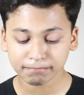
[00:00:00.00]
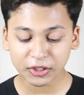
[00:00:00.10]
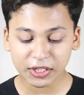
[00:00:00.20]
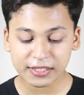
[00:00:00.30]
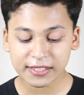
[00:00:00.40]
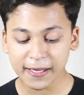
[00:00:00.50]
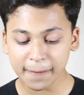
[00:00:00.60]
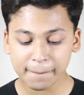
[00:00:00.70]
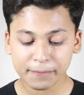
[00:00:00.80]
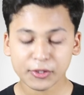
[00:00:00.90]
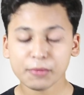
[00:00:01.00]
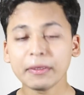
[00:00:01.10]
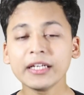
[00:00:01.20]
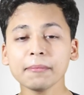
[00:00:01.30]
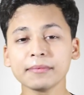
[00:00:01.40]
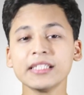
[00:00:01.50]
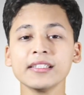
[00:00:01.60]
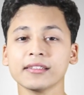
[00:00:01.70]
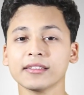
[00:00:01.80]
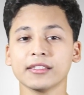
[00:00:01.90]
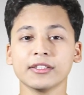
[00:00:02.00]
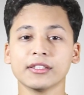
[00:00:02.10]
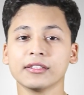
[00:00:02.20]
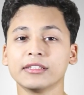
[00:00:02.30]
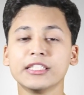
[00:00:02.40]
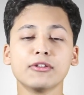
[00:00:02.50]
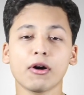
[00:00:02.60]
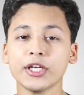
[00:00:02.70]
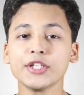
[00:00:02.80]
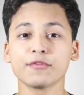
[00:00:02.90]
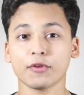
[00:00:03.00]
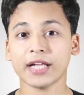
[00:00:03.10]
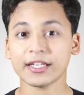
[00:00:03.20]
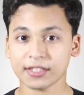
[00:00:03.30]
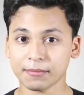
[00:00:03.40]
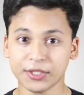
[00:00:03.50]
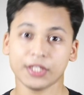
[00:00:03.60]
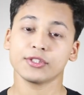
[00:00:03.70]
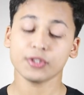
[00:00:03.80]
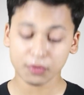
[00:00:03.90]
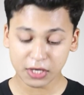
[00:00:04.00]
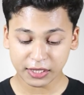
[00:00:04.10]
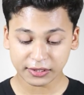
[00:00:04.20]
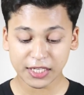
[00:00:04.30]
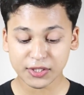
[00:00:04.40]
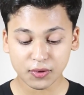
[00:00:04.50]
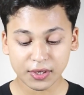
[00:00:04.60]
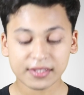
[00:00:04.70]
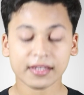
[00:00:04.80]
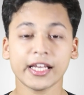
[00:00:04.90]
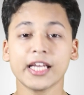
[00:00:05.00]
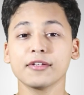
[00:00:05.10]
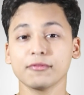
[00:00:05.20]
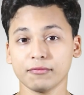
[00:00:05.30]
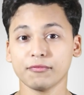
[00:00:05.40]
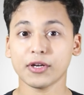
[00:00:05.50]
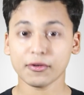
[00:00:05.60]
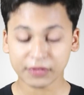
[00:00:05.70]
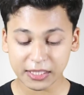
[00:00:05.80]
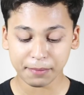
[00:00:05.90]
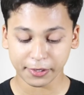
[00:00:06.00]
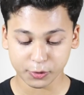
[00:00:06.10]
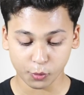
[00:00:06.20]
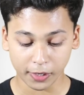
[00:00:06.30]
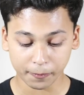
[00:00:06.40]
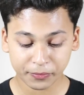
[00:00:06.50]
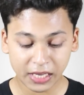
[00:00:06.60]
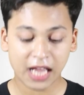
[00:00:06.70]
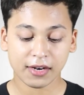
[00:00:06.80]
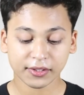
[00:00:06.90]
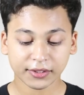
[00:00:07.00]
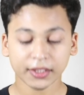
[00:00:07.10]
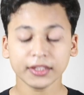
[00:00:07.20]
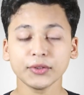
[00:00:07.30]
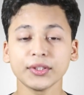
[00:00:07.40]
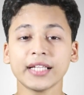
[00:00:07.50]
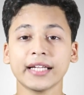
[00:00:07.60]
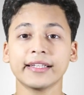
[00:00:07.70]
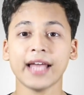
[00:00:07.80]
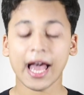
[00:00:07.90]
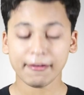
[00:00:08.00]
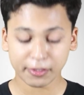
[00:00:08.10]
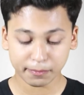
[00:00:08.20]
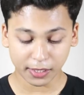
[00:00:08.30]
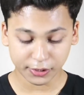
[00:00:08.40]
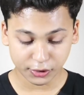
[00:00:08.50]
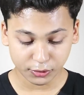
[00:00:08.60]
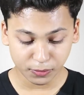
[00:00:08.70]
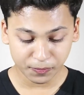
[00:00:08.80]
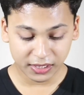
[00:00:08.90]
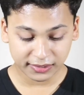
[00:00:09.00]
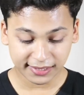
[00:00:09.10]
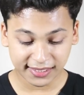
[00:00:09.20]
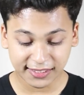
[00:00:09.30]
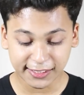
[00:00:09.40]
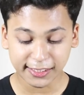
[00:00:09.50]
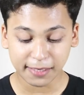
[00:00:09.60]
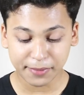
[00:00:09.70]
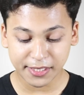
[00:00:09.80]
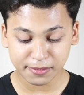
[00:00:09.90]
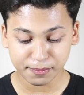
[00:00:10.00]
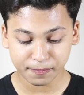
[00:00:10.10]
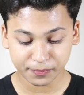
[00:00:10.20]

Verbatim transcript: you can say you build up the knowledge for that subject. So this unit is again one of the best one. Now, the third unit that they have in plus 2, that is database